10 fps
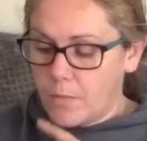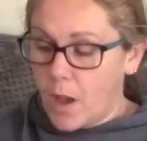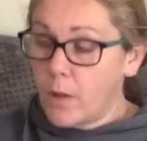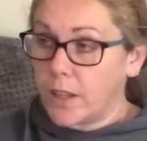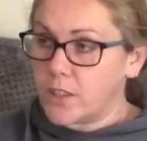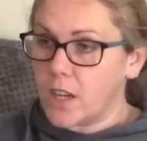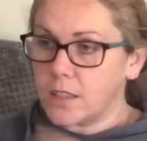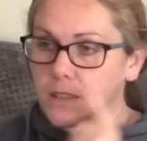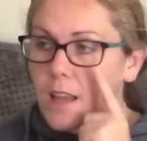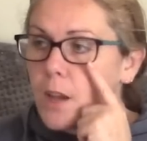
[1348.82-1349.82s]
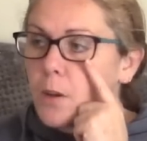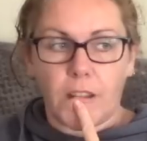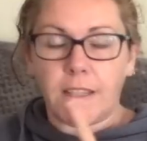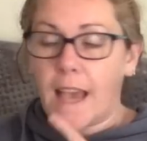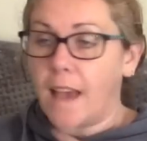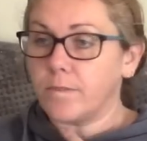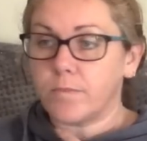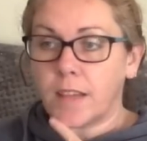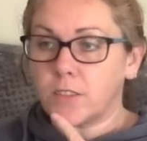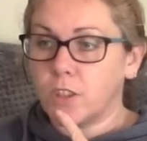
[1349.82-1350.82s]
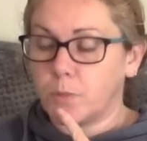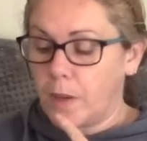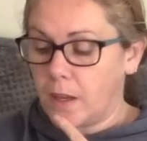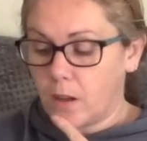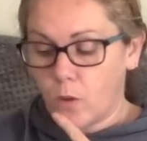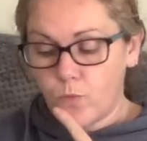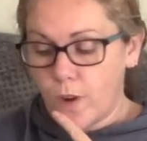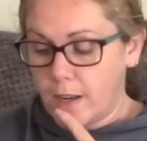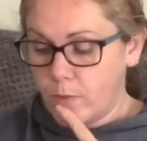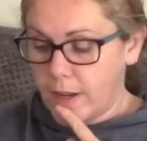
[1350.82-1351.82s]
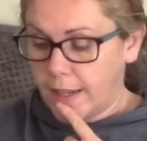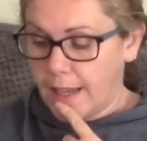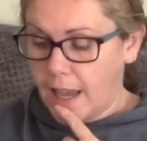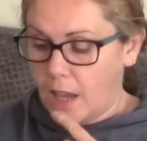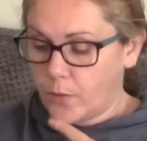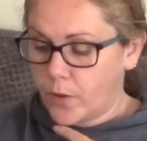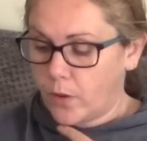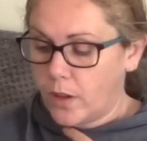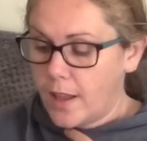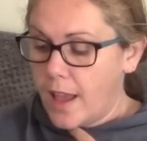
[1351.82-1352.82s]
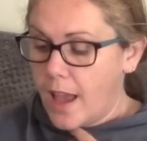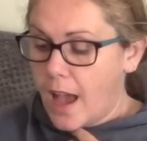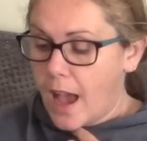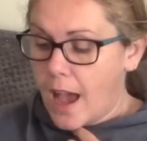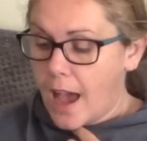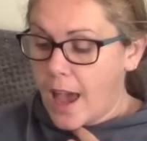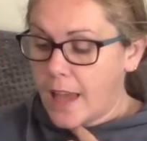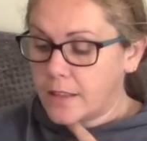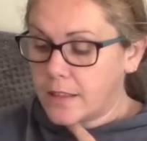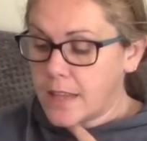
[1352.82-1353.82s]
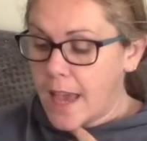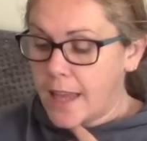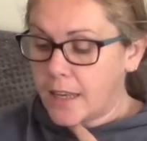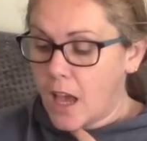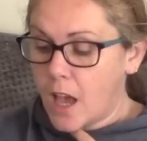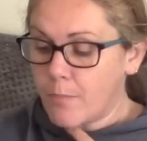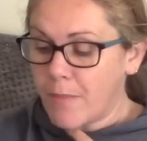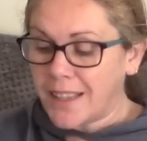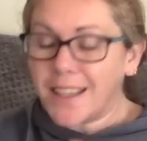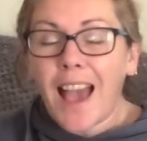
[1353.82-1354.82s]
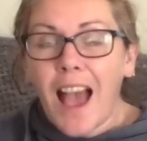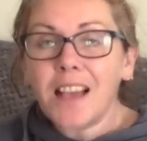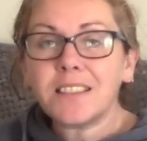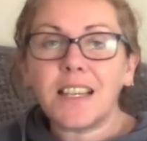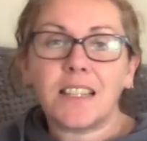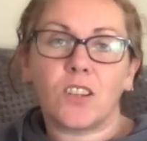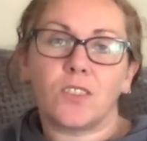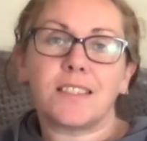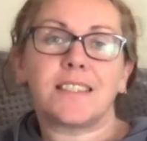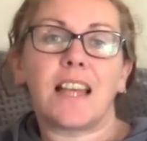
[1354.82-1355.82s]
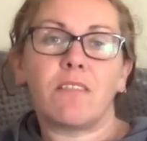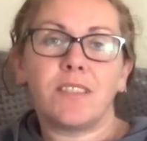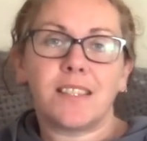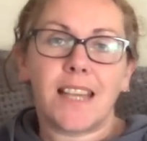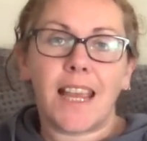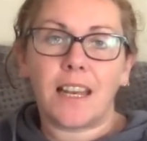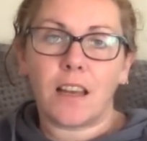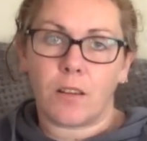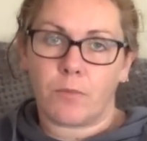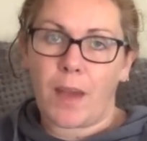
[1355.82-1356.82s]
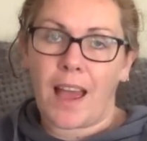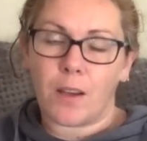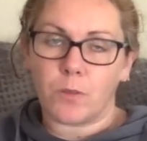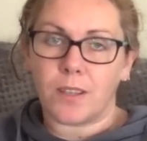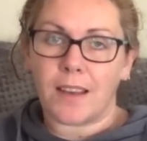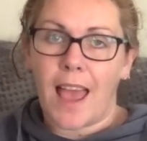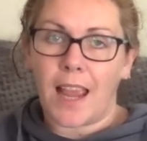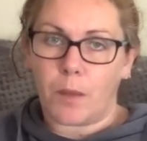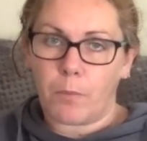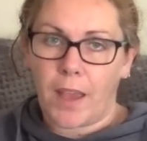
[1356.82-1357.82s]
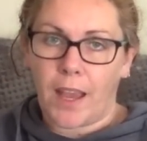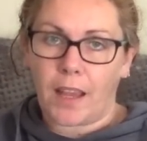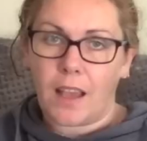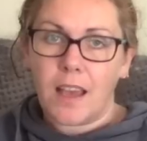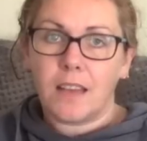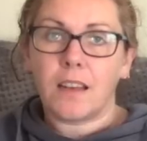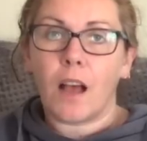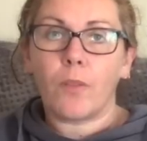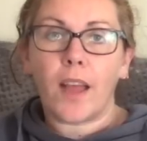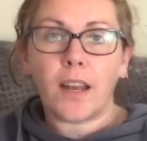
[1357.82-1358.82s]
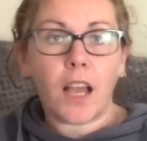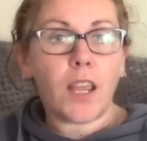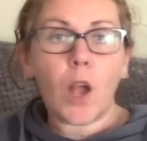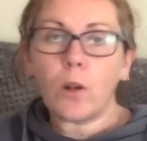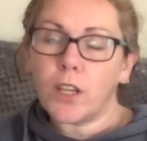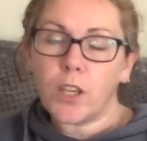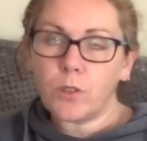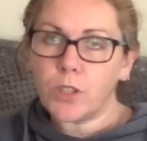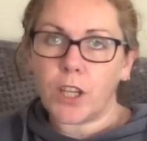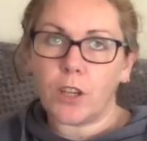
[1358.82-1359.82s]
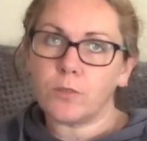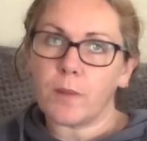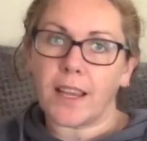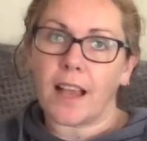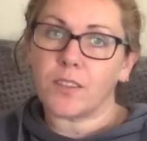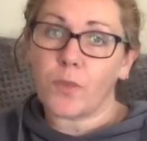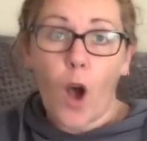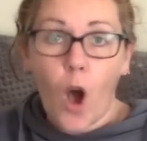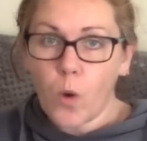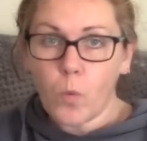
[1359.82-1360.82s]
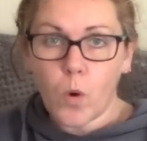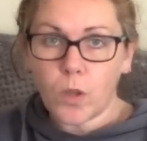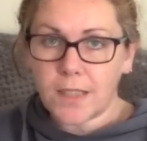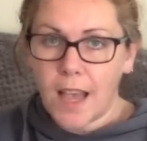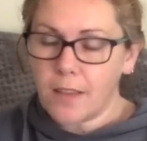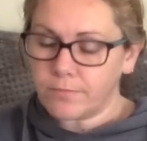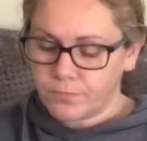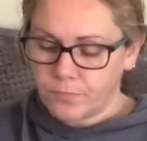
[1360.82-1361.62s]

only just though. Yeah, that's just being really, really careful. And then my gas is on £17.08. Now then, I only usually use my gas for hot water,